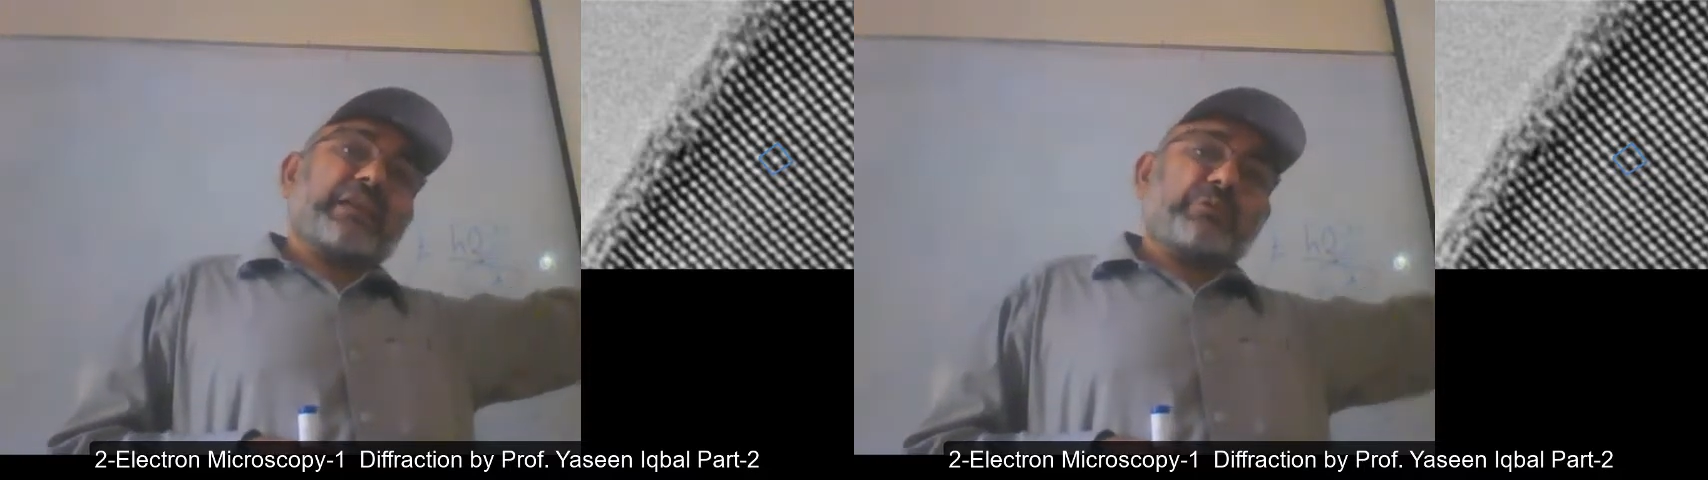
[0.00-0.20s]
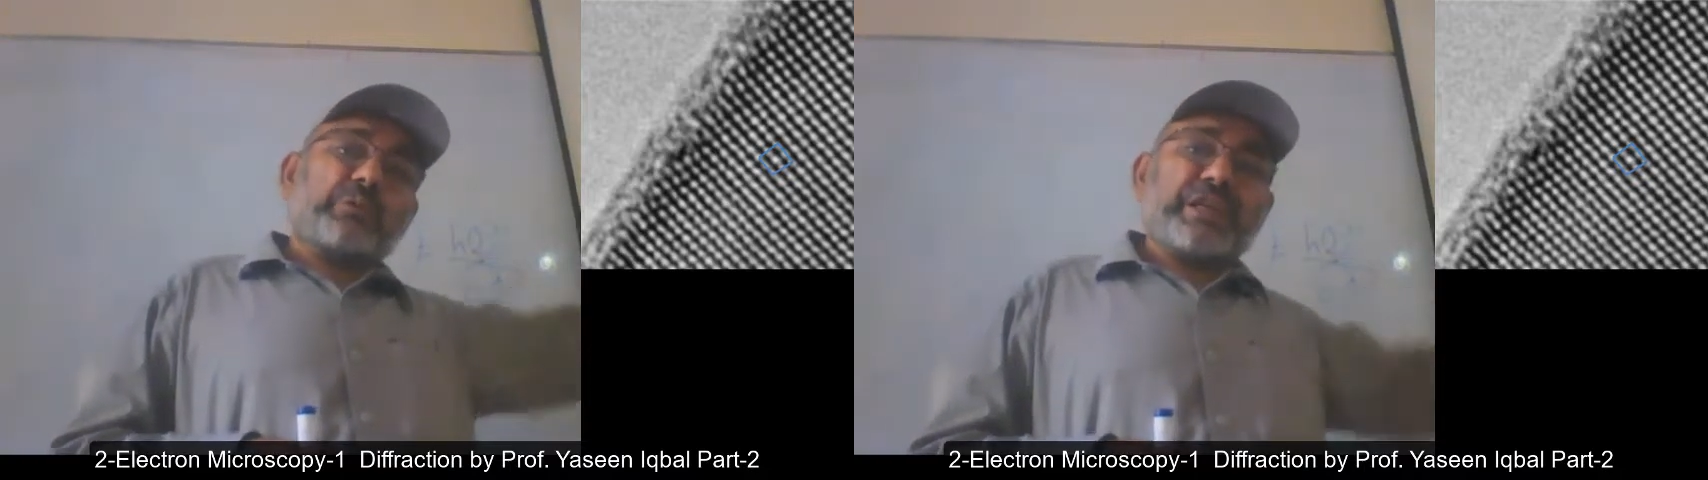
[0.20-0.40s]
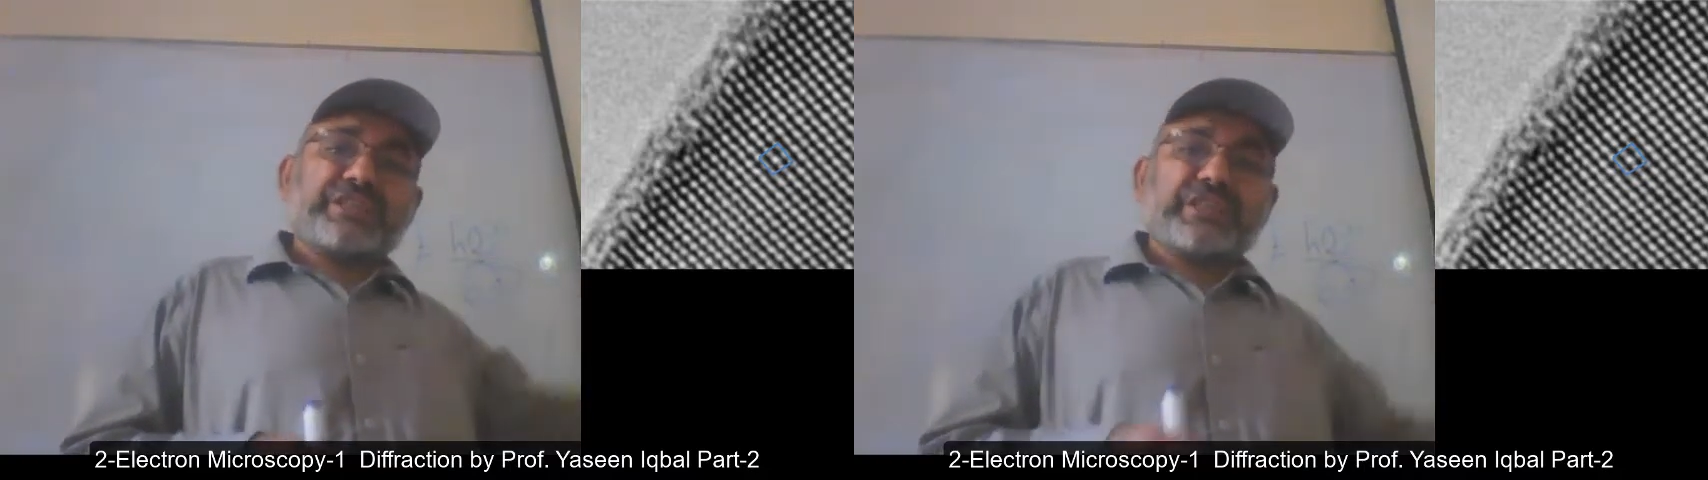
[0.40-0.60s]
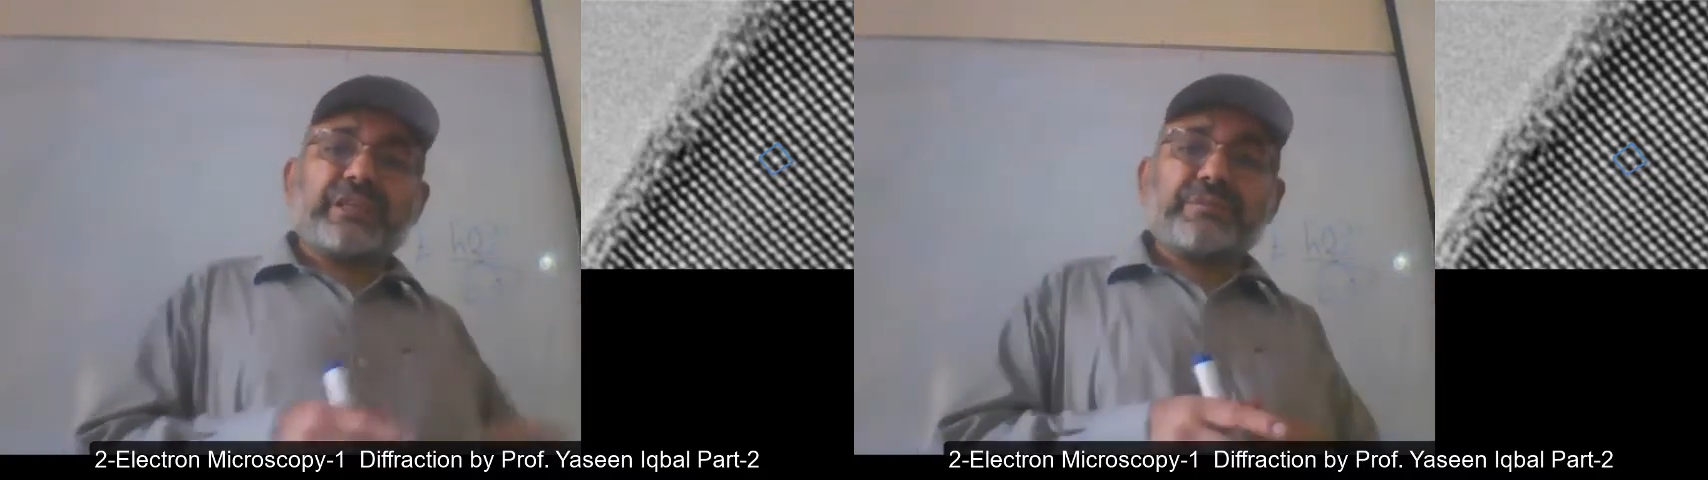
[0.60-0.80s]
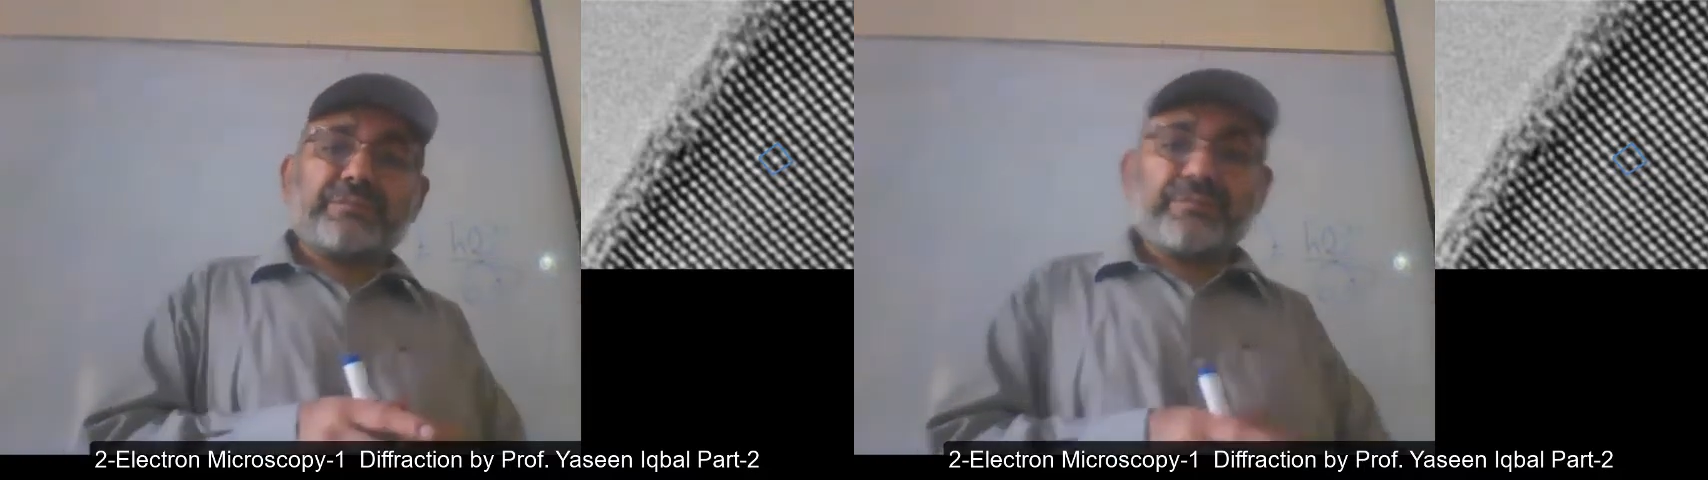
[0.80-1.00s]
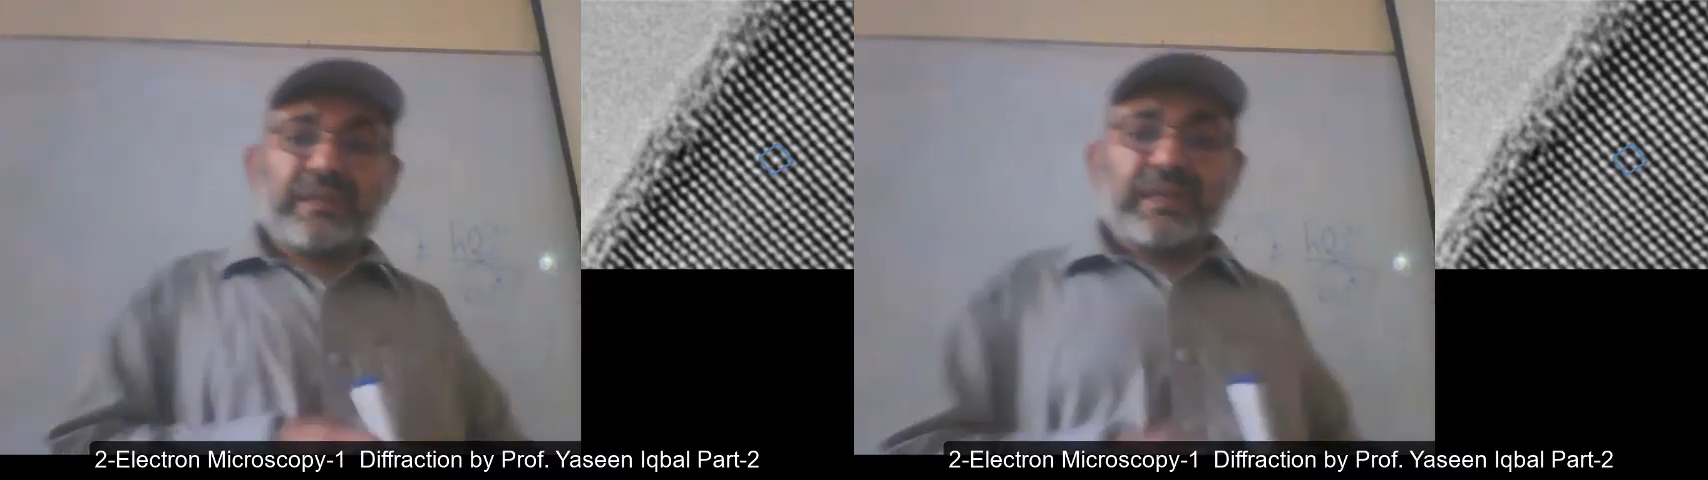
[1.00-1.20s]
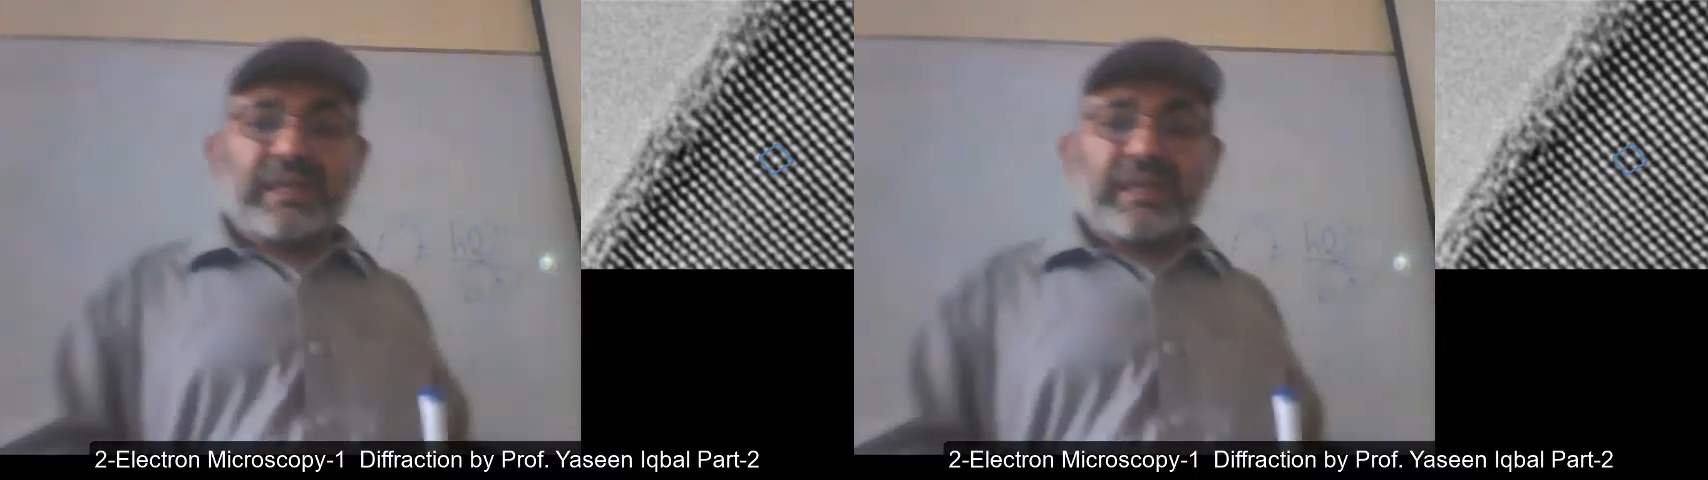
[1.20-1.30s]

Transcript: calculation,